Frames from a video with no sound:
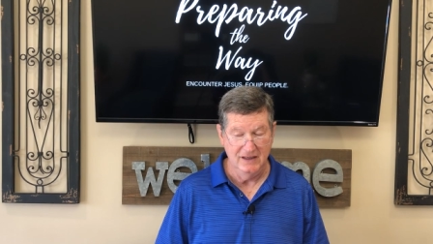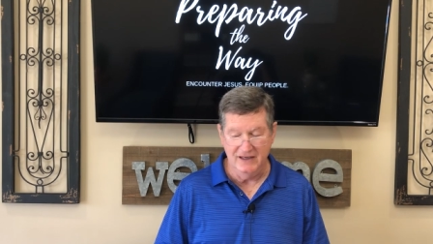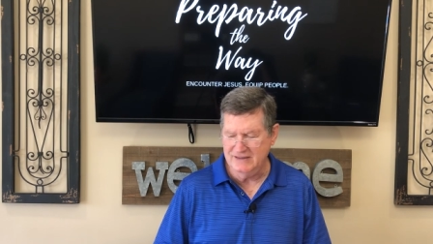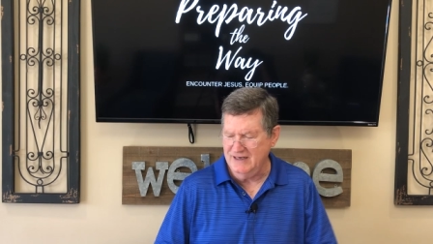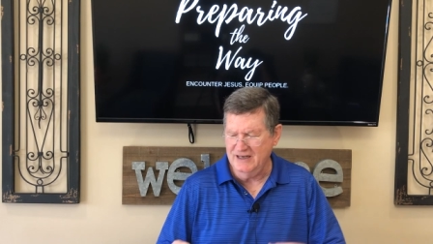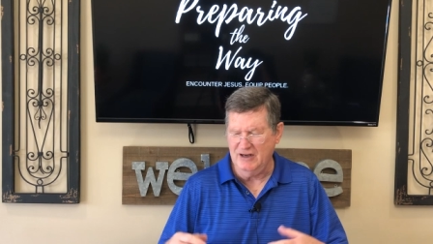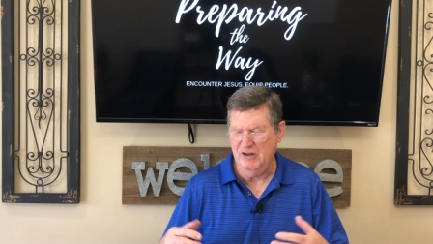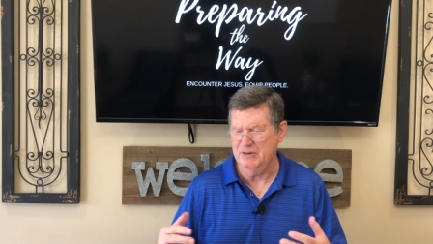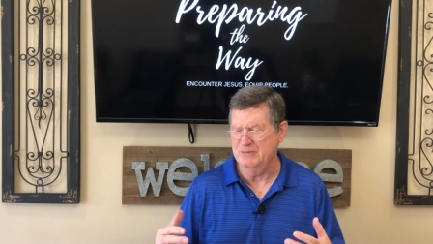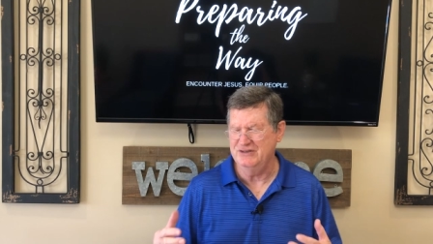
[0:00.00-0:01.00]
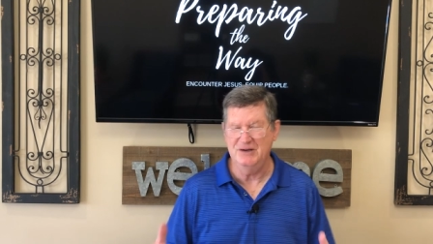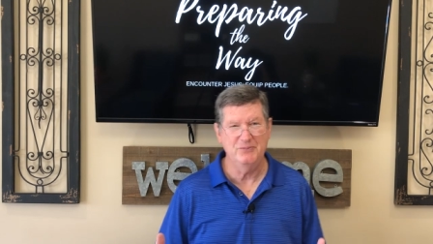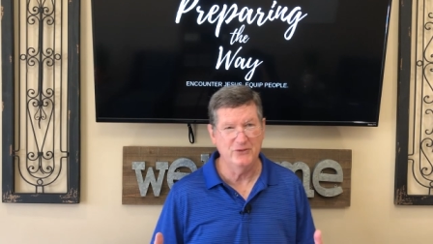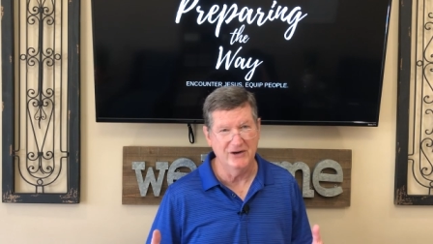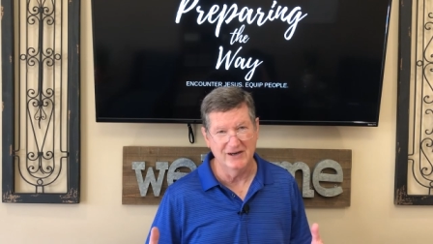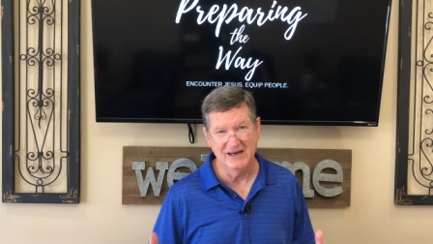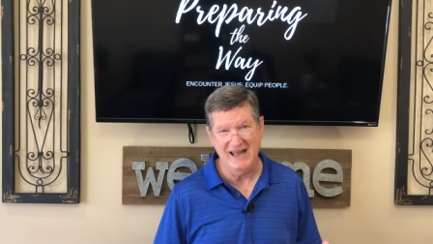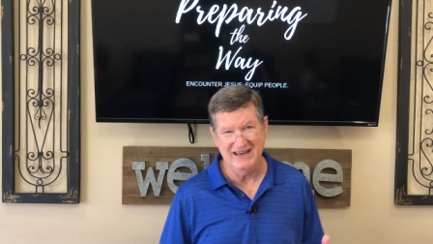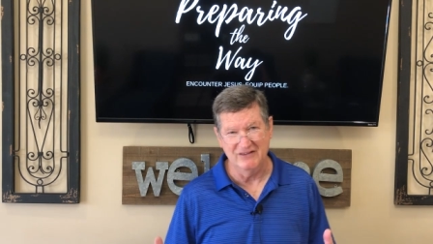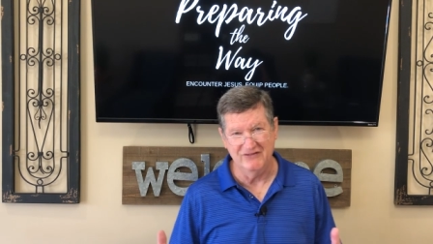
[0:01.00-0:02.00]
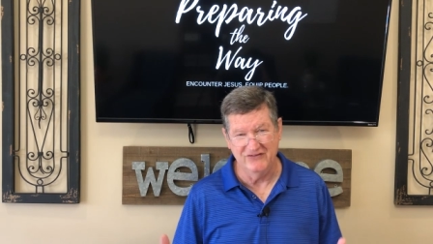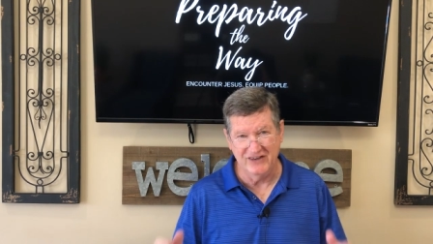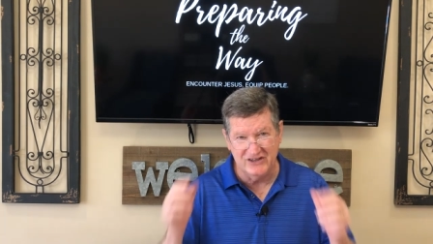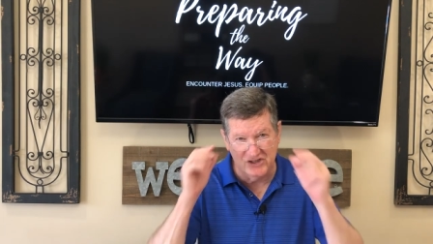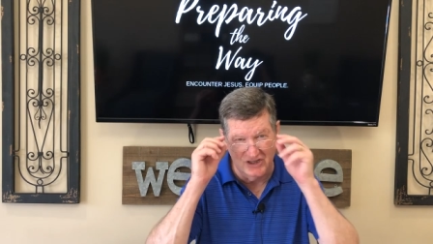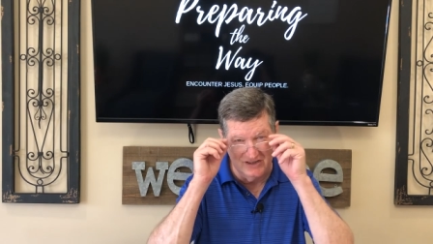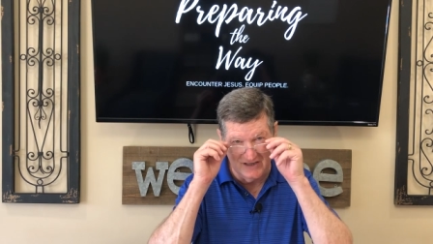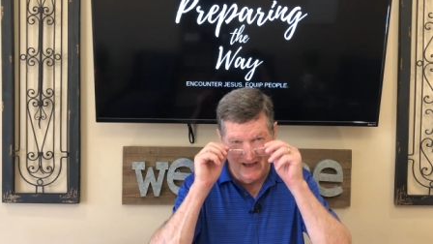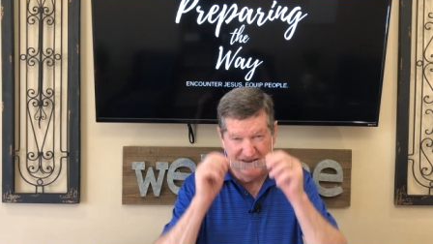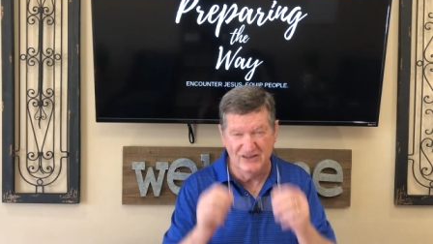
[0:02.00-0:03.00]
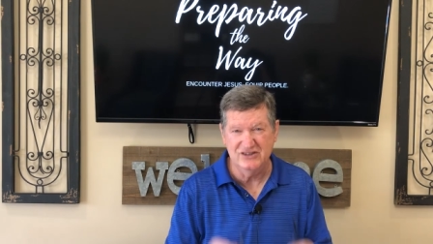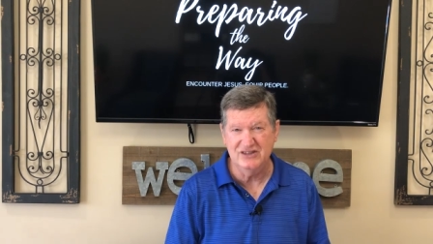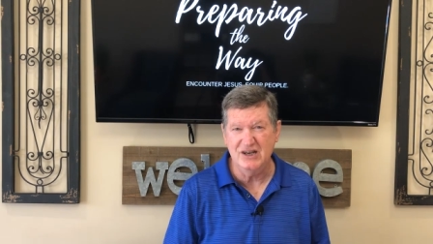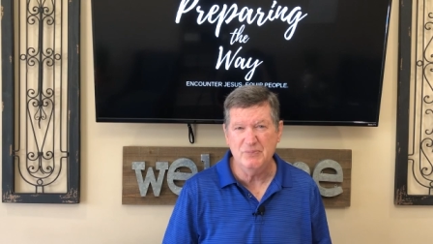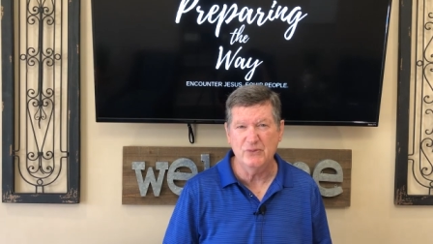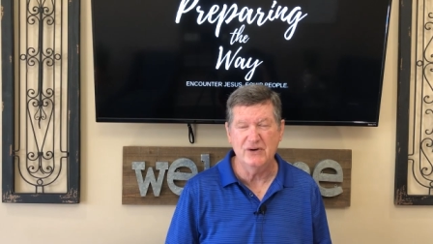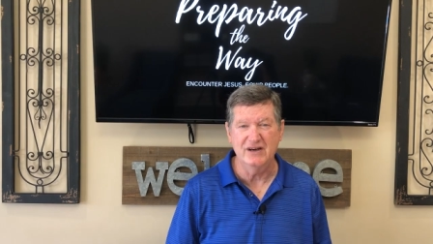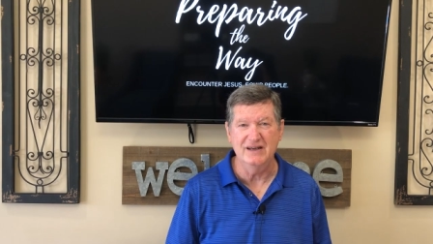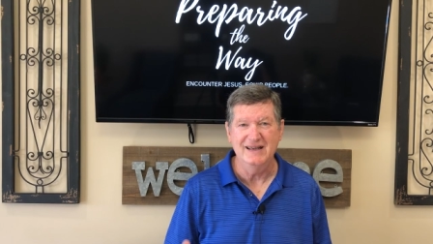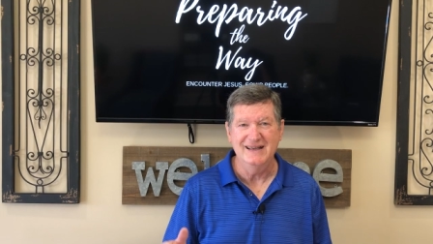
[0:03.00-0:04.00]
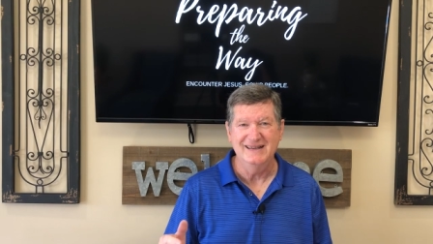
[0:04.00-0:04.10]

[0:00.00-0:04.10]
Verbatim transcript: He said he called them temporary light afflictions, just temporary